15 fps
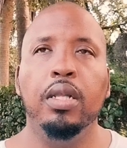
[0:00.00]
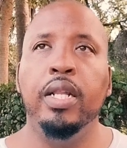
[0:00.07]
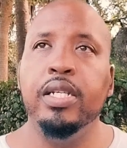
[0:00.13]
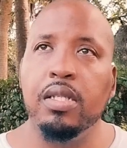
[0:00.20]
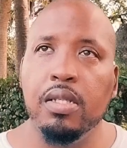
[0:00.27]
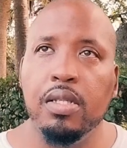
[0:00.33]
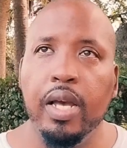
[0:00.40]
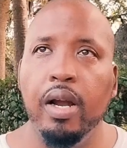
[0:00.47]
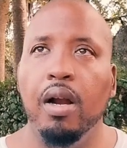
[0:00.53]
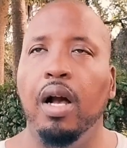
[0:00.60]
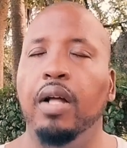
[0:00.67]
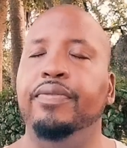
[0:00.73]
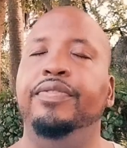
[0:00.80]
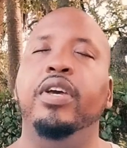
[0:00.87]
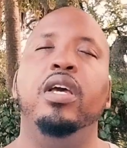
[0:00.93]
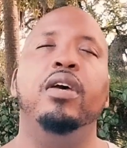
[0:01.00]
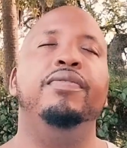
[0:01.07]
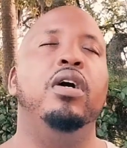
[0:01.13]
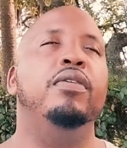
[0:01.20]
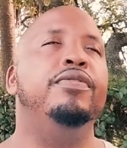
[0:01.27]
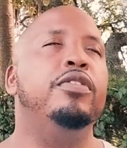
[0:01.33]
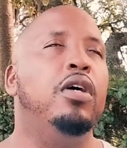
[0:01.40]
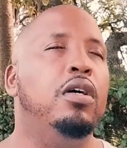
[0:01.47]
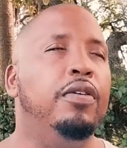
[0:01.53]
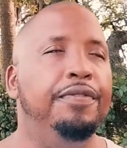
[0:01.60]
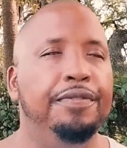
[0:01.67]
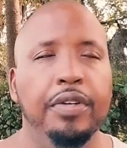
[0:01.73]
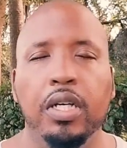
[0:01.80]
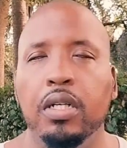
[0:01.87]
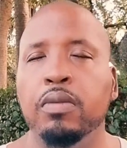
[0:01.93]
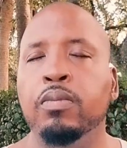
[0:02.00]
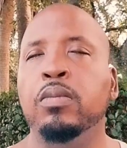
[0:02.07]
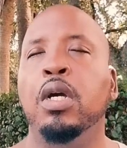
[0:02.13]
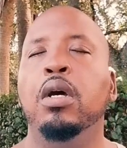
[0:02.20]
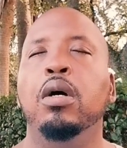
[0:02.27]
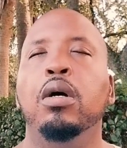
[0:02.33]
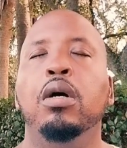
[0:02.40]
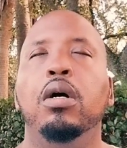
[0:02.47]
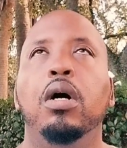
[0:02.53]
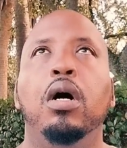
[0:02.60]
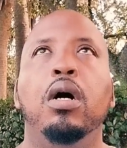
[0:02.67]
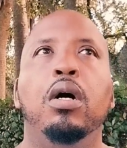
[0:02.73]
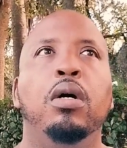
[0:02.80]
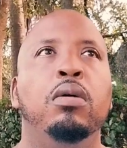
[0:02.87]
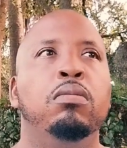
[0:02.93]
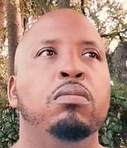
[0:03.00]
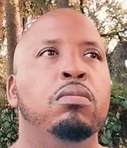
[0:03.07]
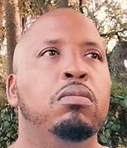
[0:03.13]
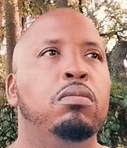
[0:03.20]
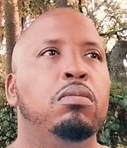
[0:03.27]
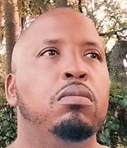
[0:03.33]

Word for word: Lisa's there on Viv, on Uncle Phil, um,